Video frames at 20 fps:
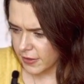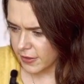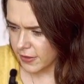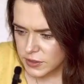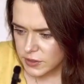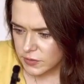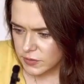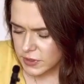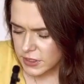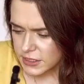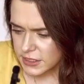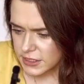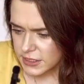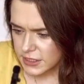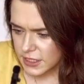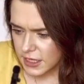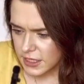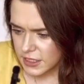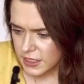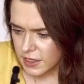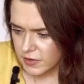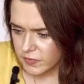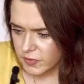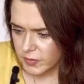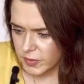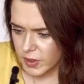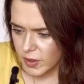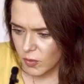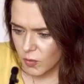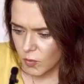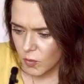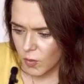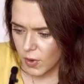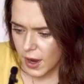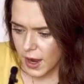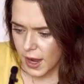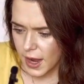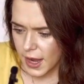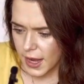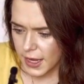So this is kind of giving me a
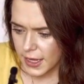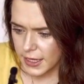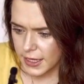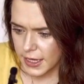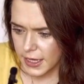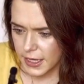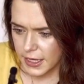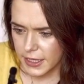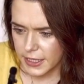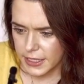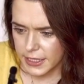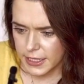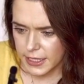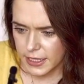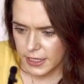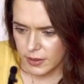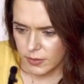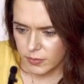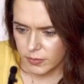wide area,